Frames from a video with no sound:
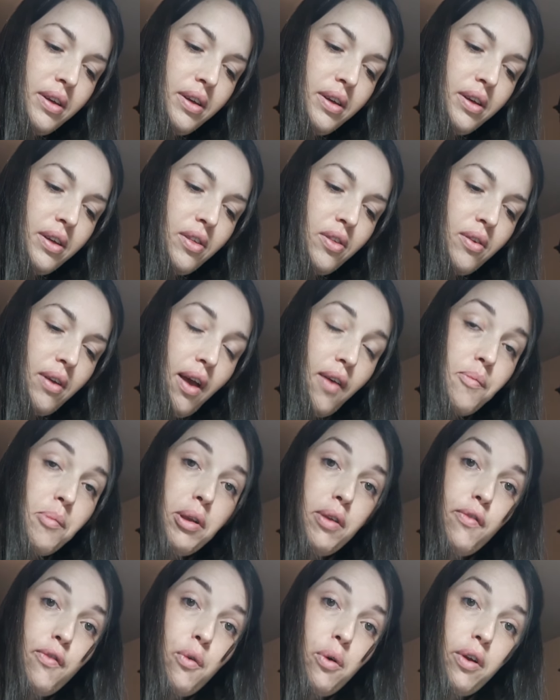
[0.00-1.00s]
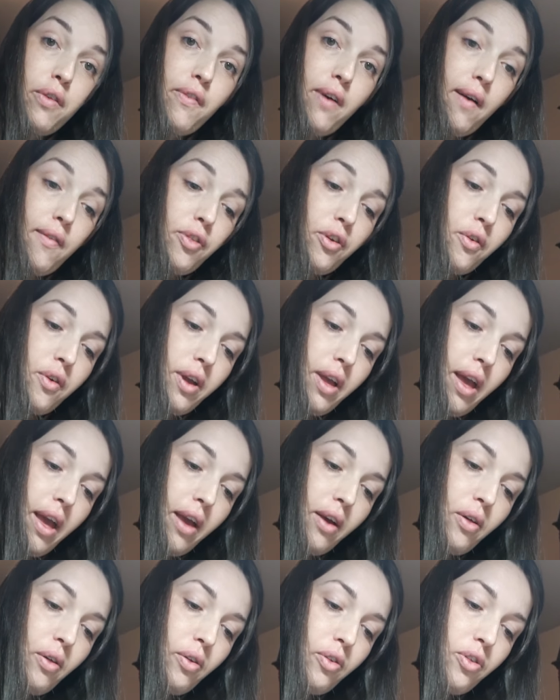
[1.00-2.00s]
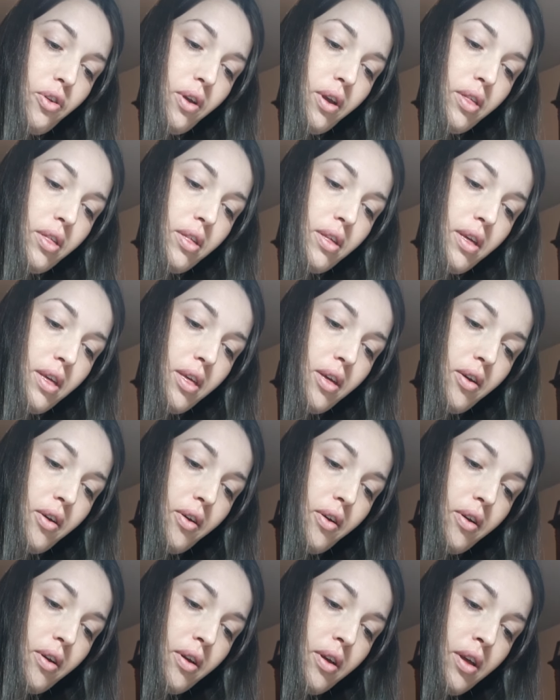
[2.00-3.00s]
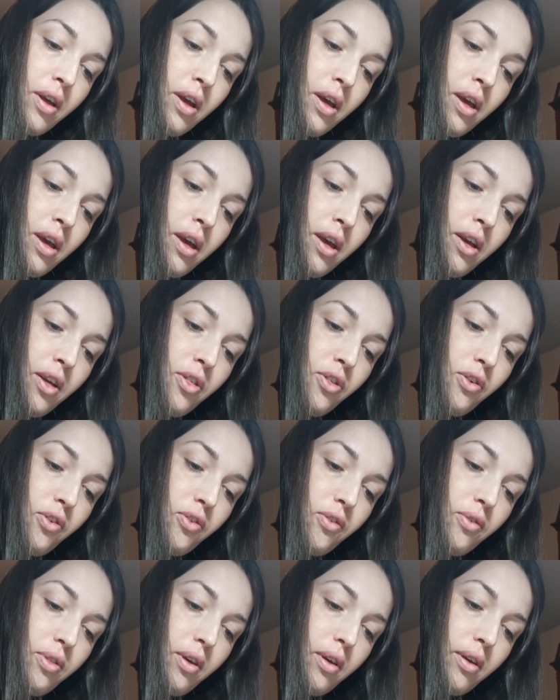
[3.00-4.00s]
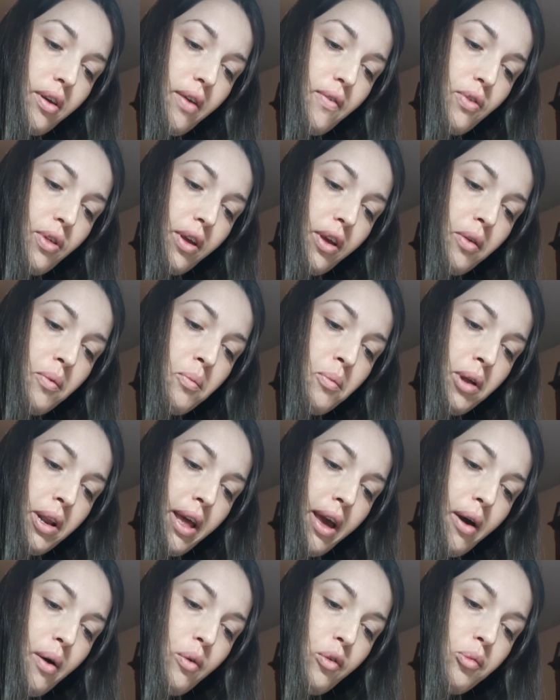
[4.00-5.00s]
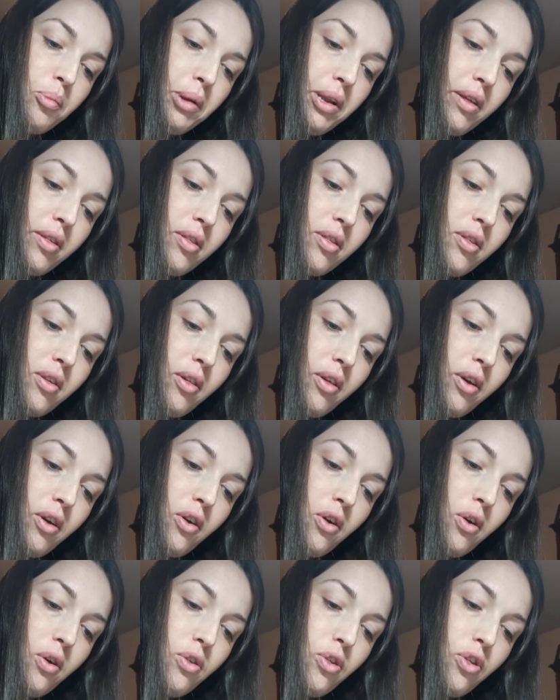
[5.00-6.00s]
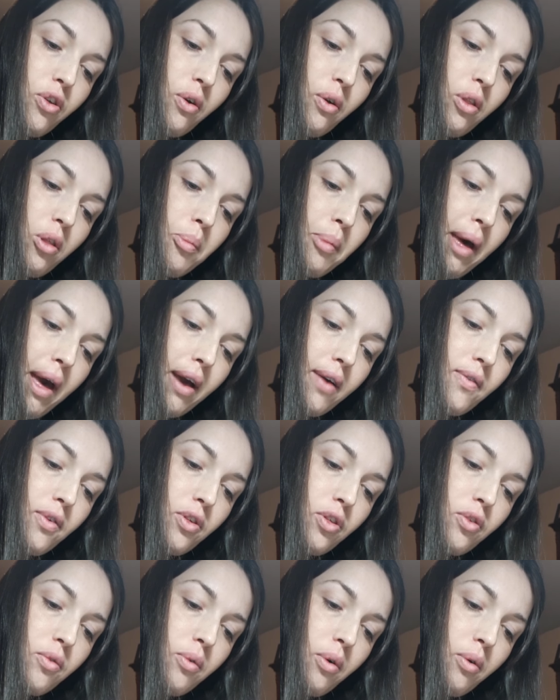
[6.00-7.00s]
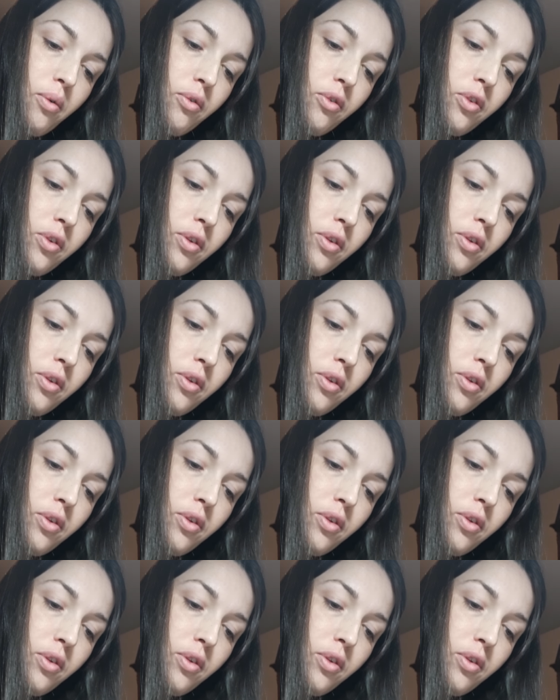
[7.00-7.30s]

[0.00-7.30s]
So I have them at a 45-degree angle, as you can see here, just so that everything can run out, but it's still encouraged to go to the back of his throat.